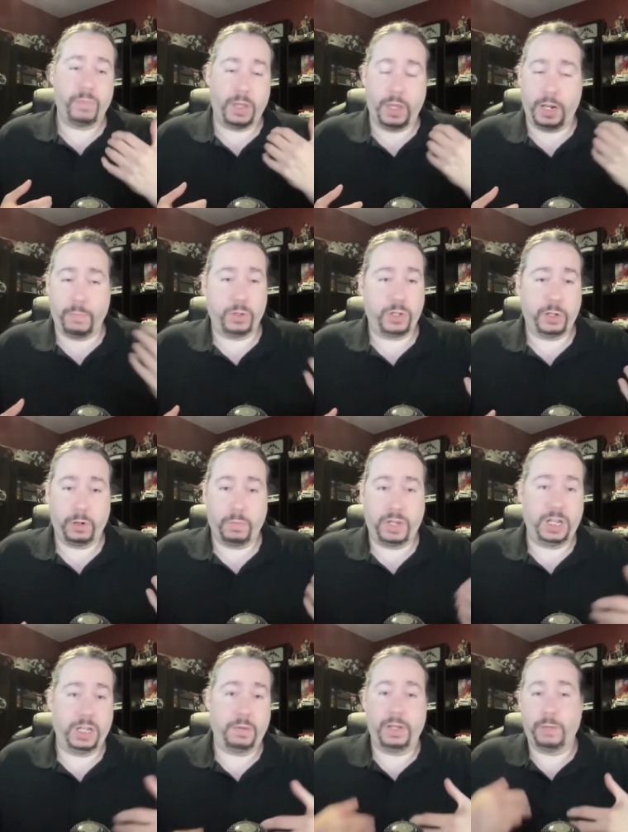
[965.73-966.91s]
in a particular
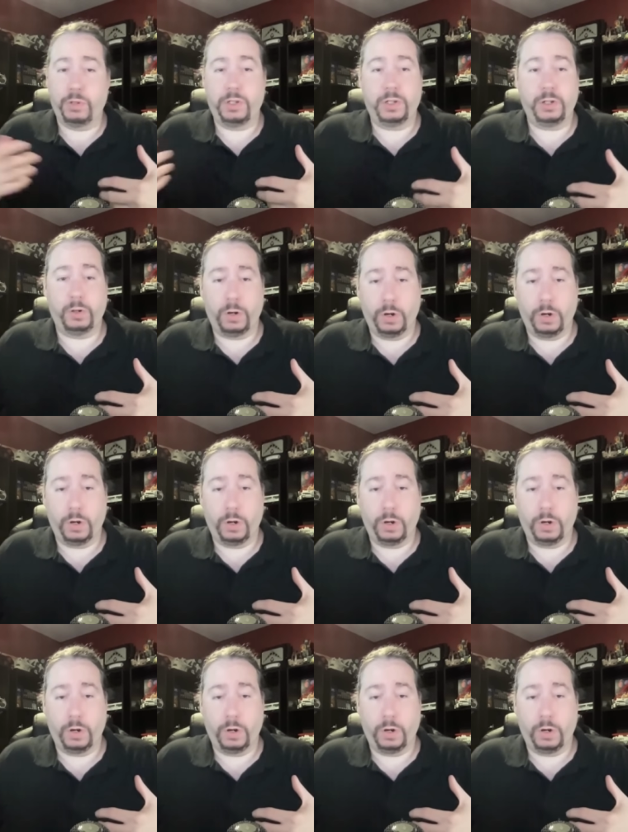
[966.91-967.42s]
medium, in a particular